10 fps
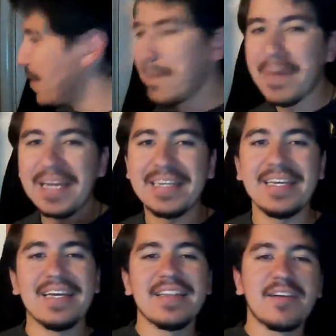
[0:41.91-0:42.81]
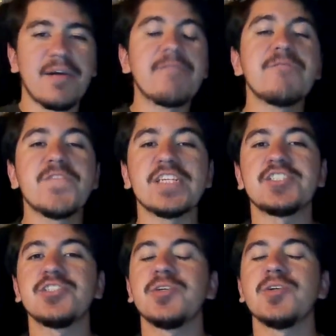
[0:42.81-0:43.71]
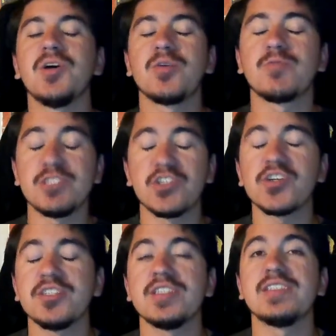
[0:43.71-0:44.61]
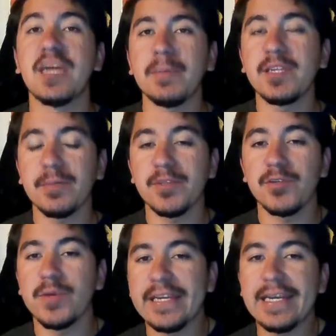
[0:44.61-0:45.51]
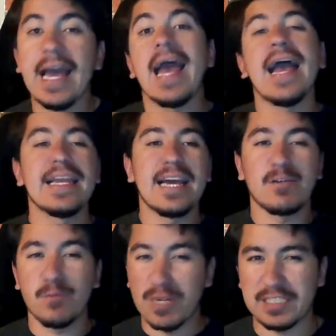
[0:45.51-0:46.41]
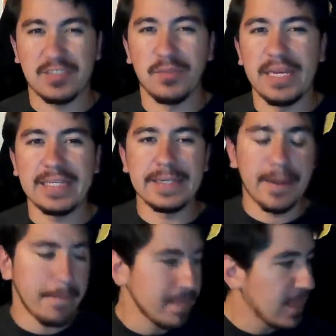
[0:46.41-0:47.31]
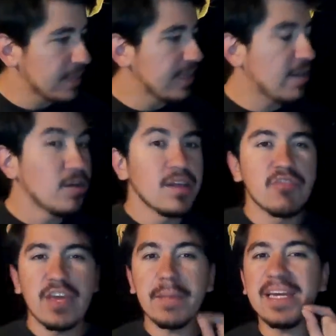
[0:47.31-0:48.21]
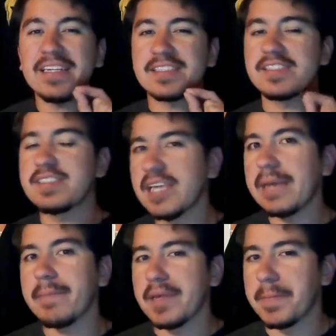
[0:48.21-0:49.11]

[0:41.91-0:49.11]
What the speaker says: made their official return to WWE and at WrestleMania. Now, they made a statement